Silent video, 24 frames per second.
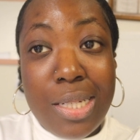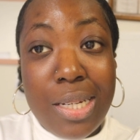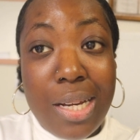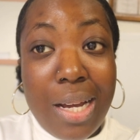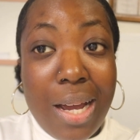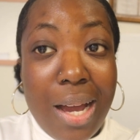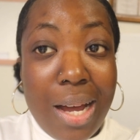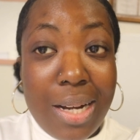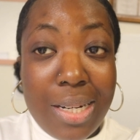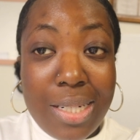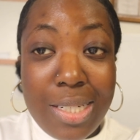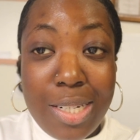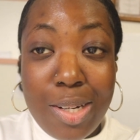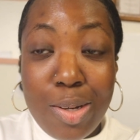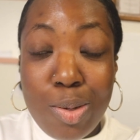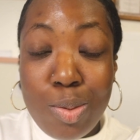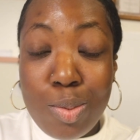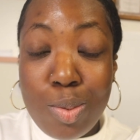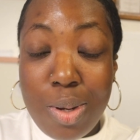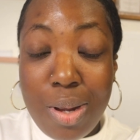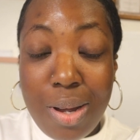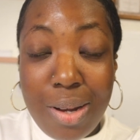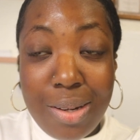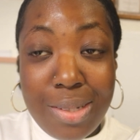you're kind of your
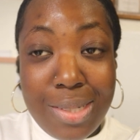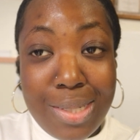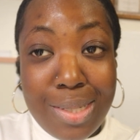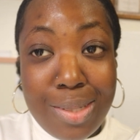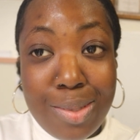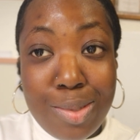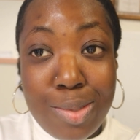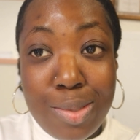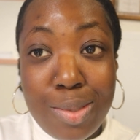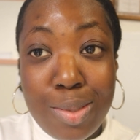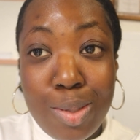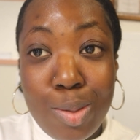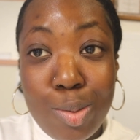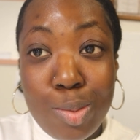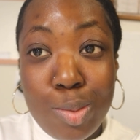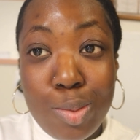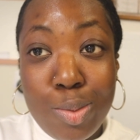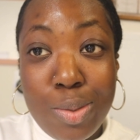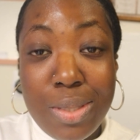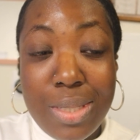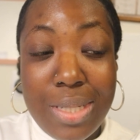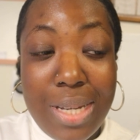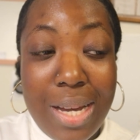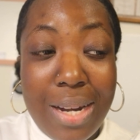own doctor, so you
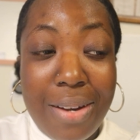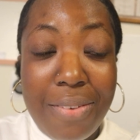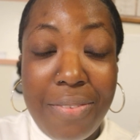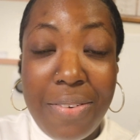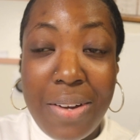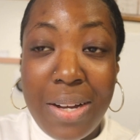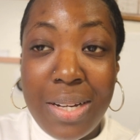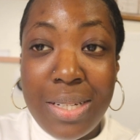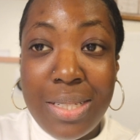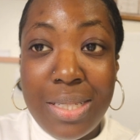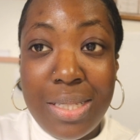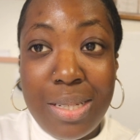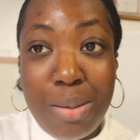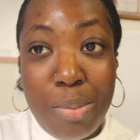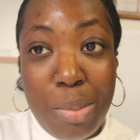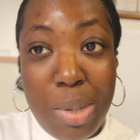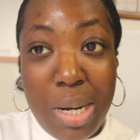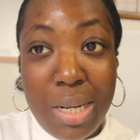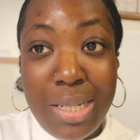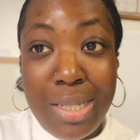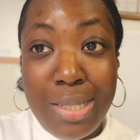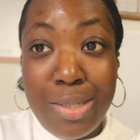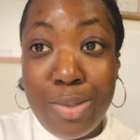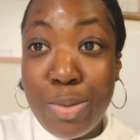just gotta find
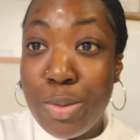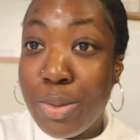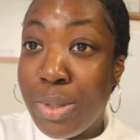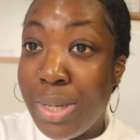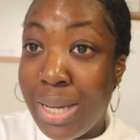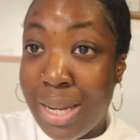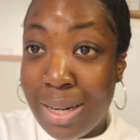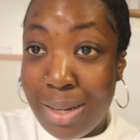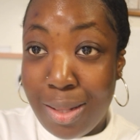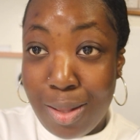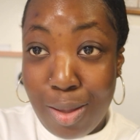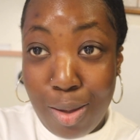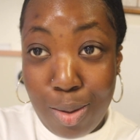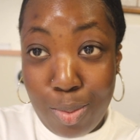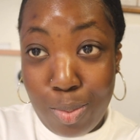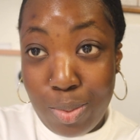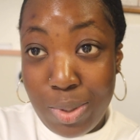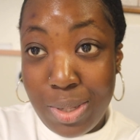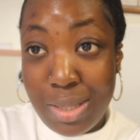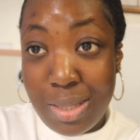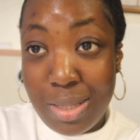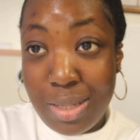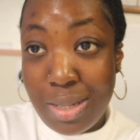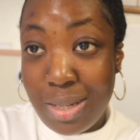somebody you can get along
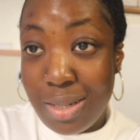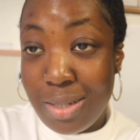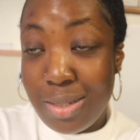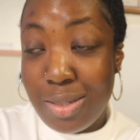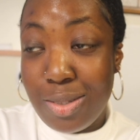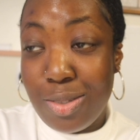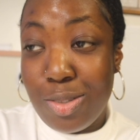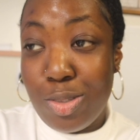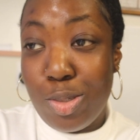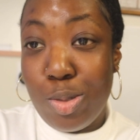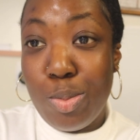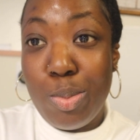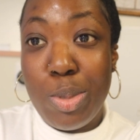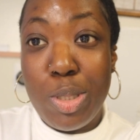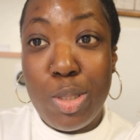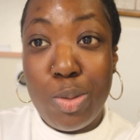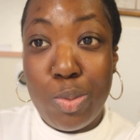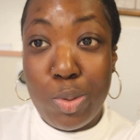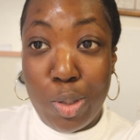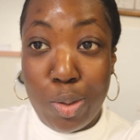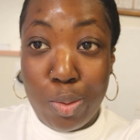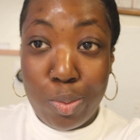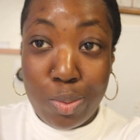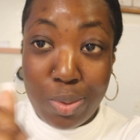with because you be
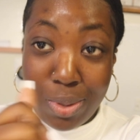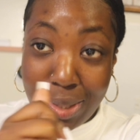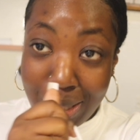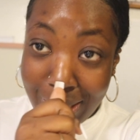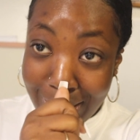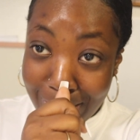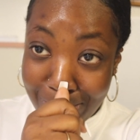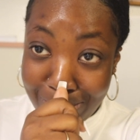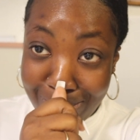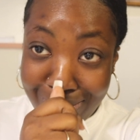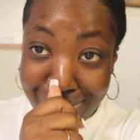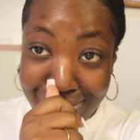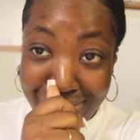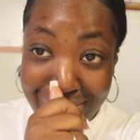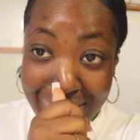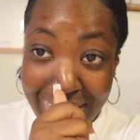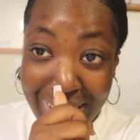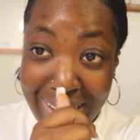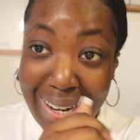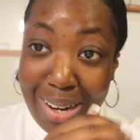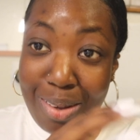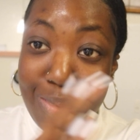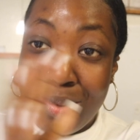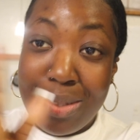doing your own thing.
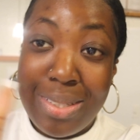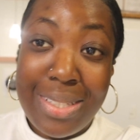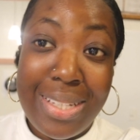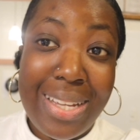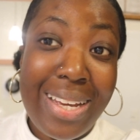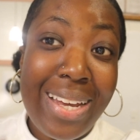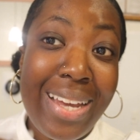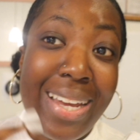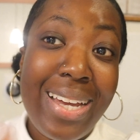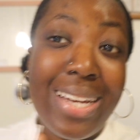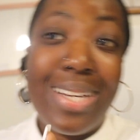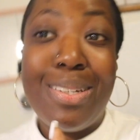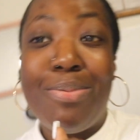And I was like,